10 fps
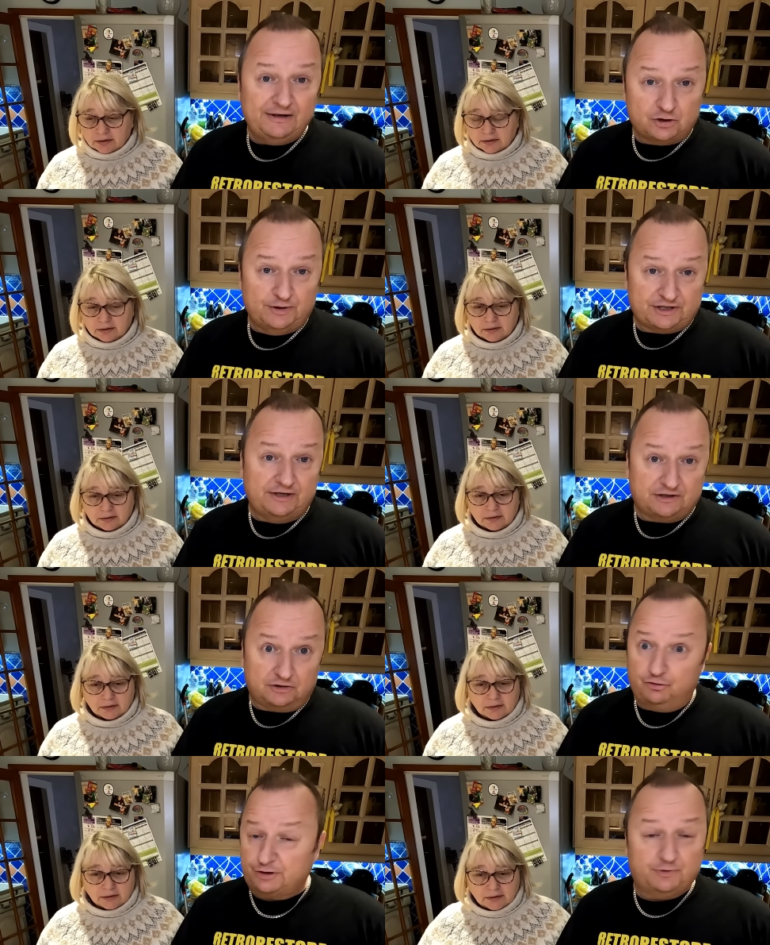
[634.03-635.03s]
Speaker 1: into it
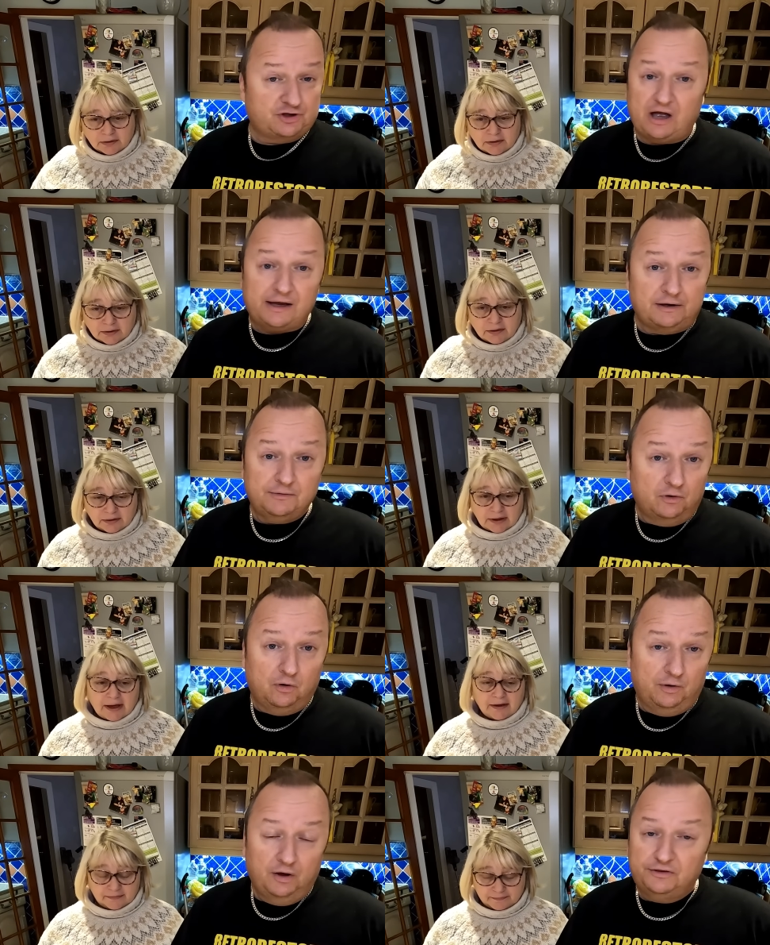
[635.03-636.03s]
since Christmas Day,
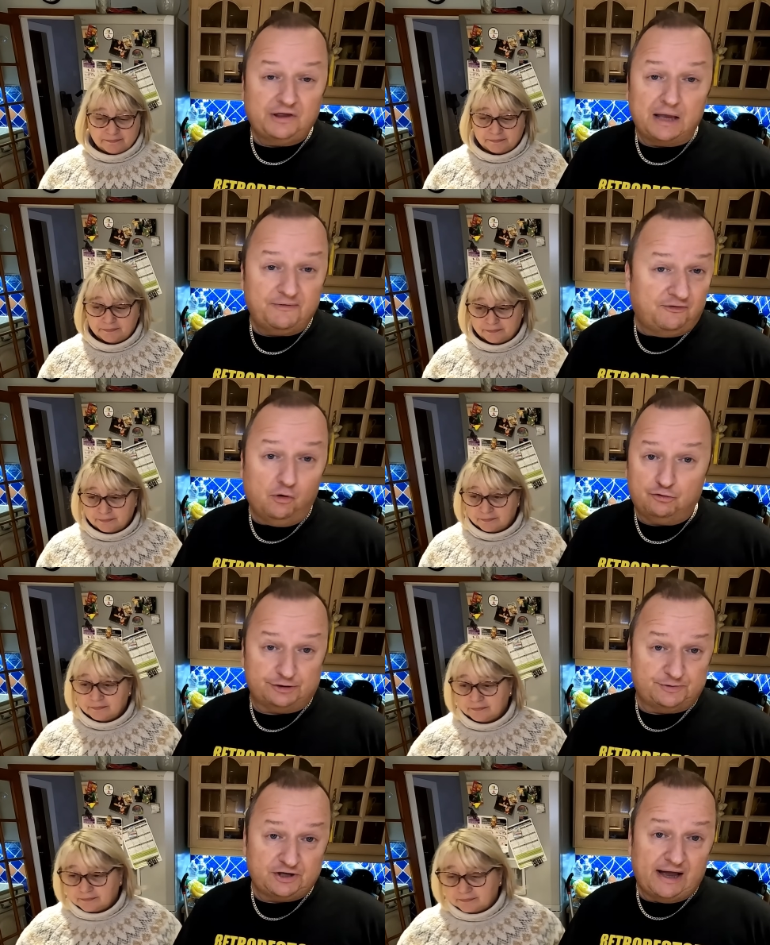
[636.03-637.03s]
yeah. or the day before
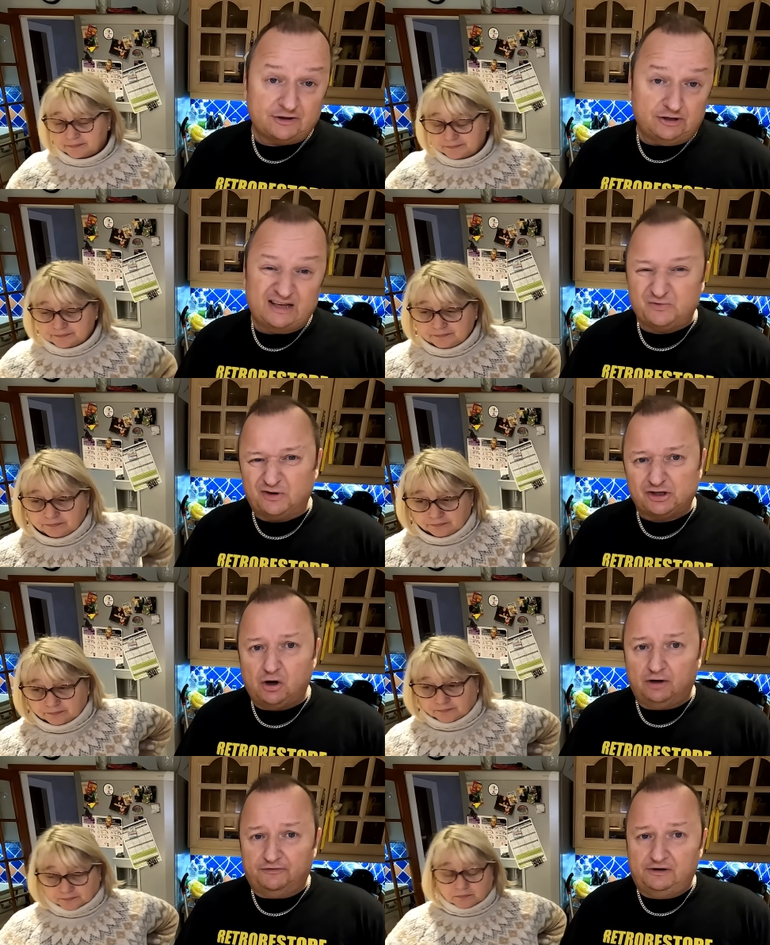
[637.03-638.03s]
Christmas Day. Actually, that's when I
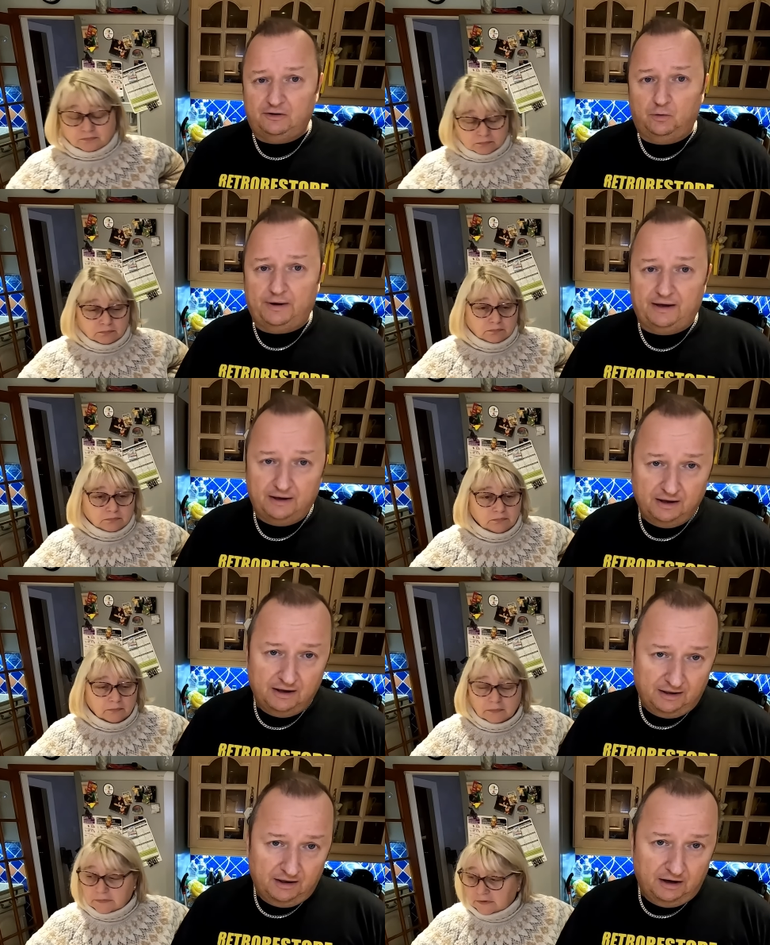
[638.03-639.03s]
started to feel a little bit
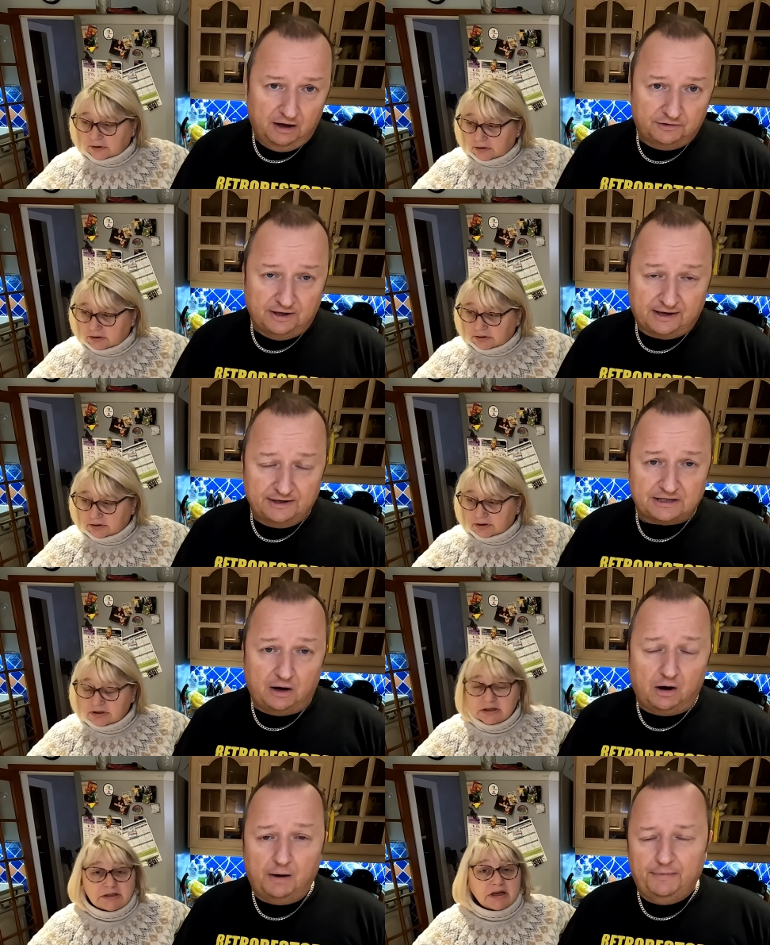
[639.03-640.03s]
uh, dicky.
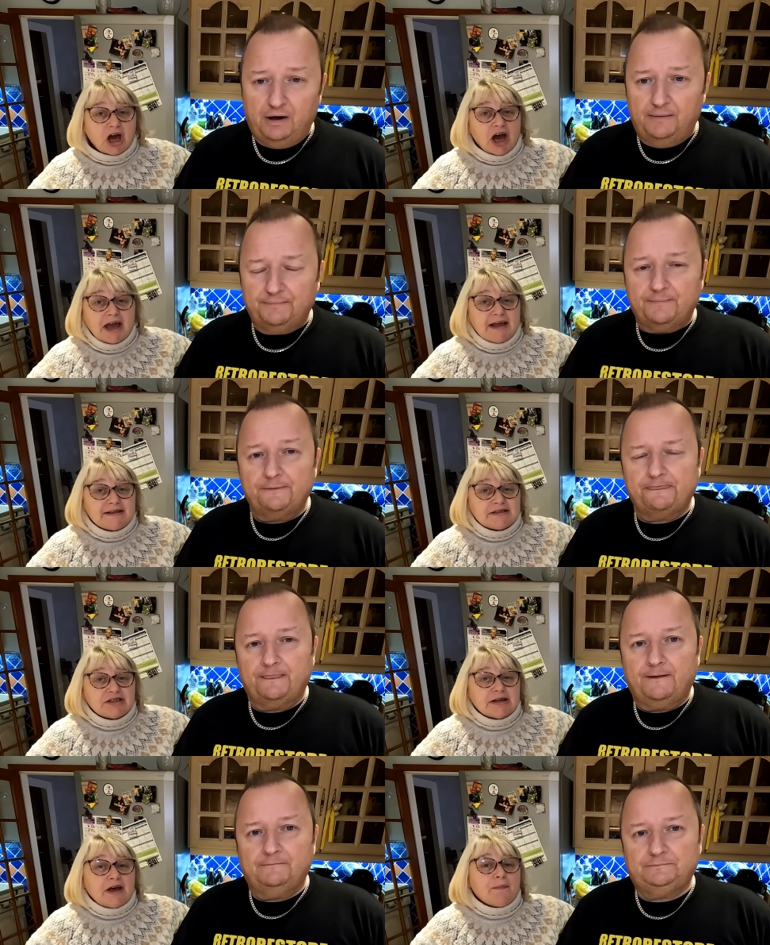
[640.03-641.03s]
So, so
Speaker 2: tonight it's
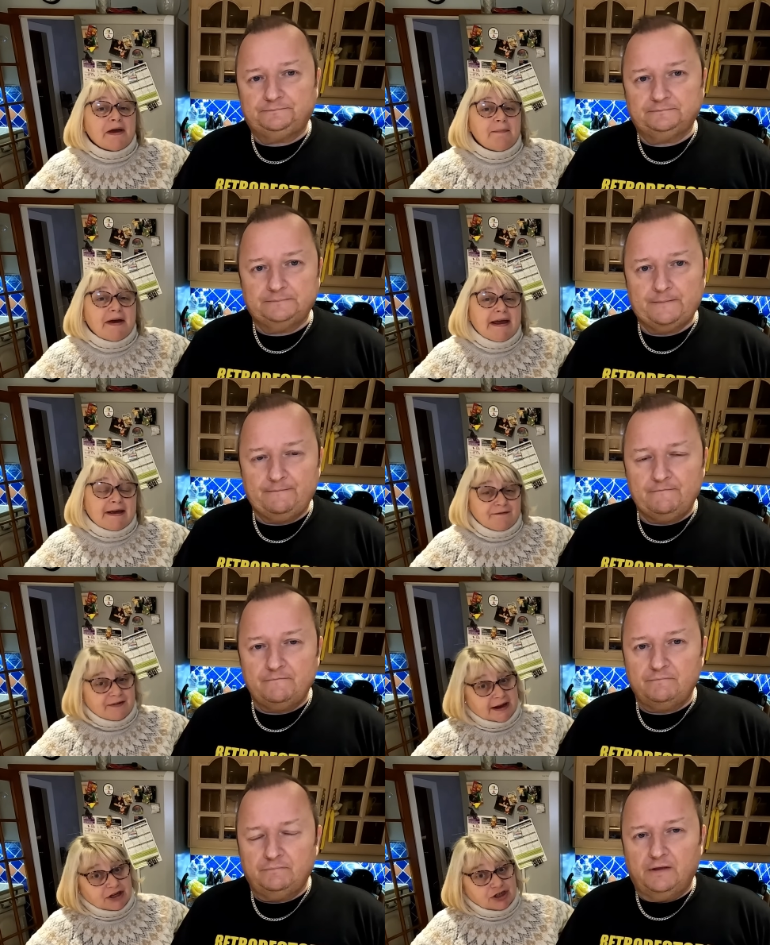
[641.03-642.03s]
just a little bit of meat and
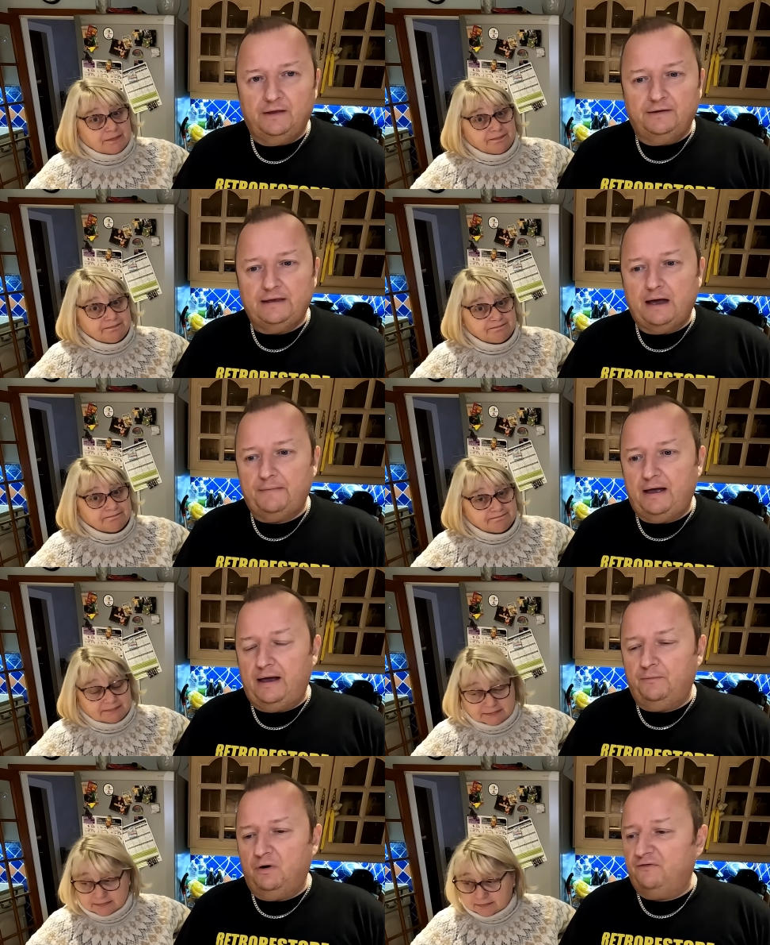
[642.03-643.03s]
veg.
Speaker 1: Yeah,
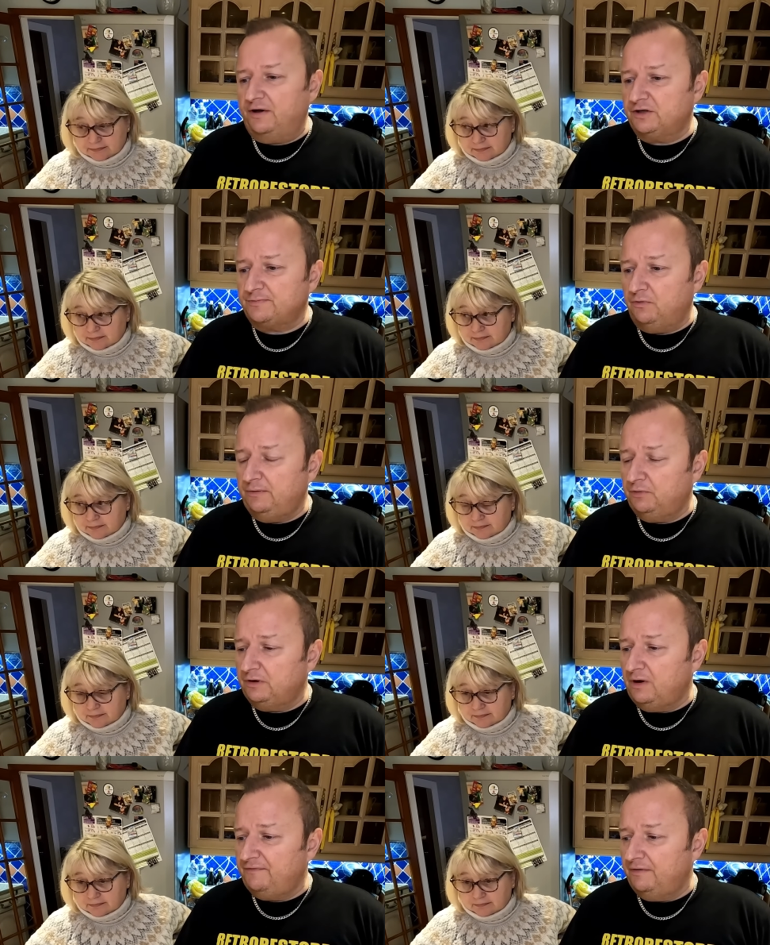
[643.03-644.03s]
and what have I had this morning? What
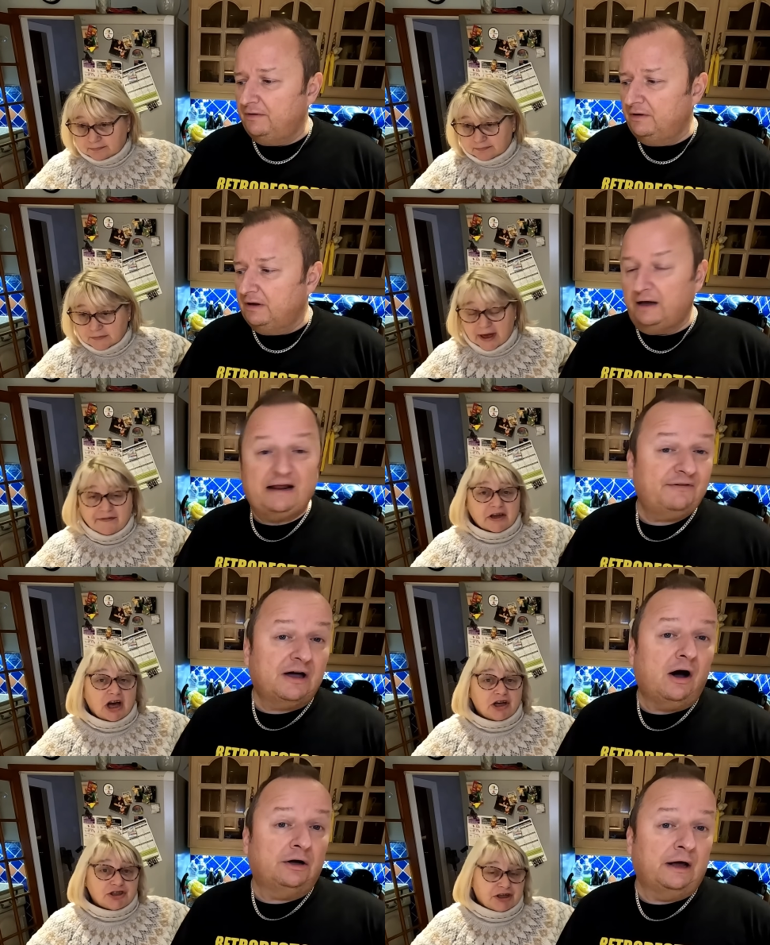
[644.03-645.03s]
did I have? an
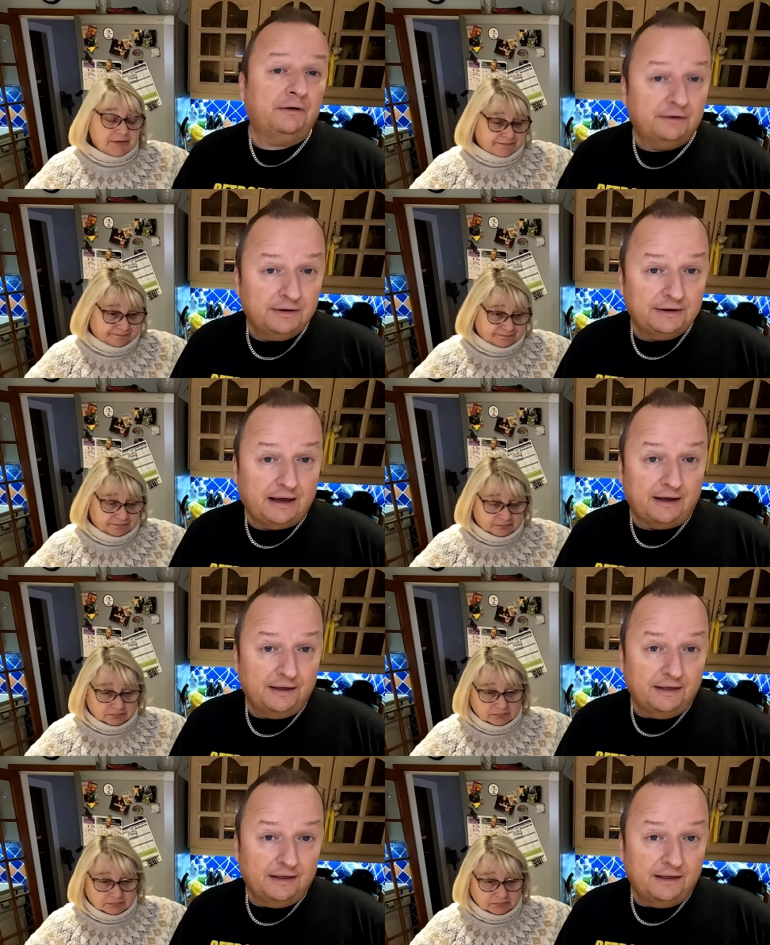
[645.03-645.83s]
avocado. avocado. Yeah.